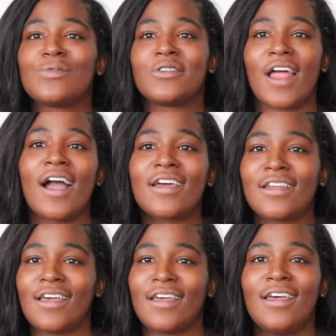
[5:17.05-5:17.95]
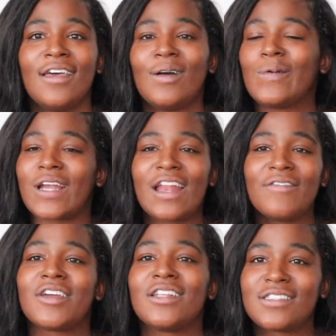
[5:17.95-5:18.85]
We're not
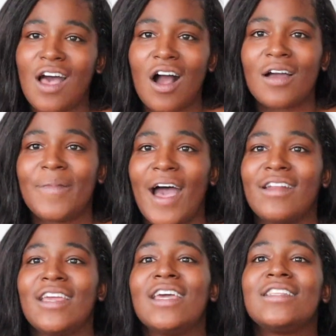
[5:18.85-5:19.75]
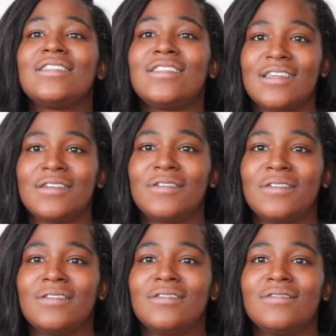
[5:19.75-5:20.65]
even gonna talk about it
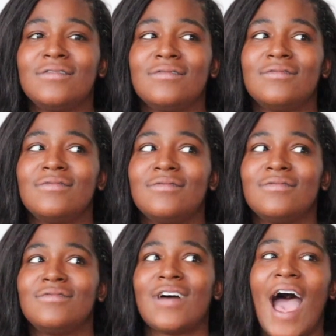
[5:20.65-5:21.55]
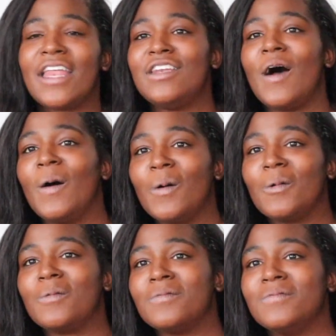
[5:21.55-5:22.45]
until I
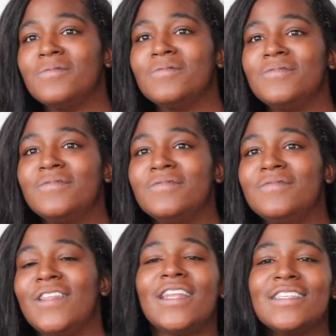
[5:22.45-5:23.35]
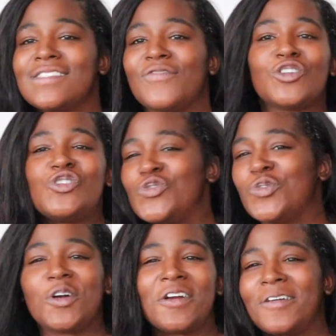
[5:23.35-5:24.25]
know that it's for
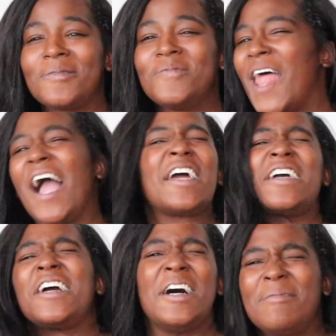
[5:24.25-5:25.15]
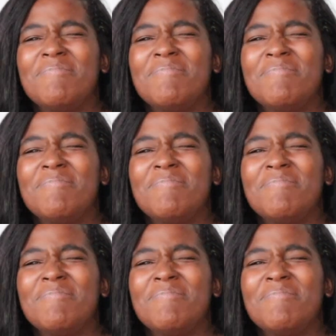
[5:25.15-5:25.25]
sure not gonna come.